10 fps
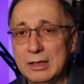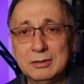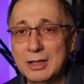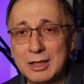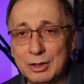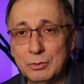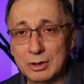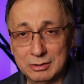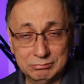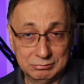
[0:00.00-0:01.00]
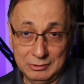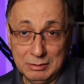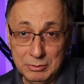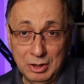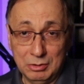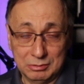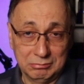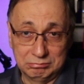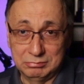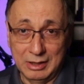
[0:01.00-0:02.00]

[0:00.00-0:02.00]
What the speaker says: it's not going to work. Let me know.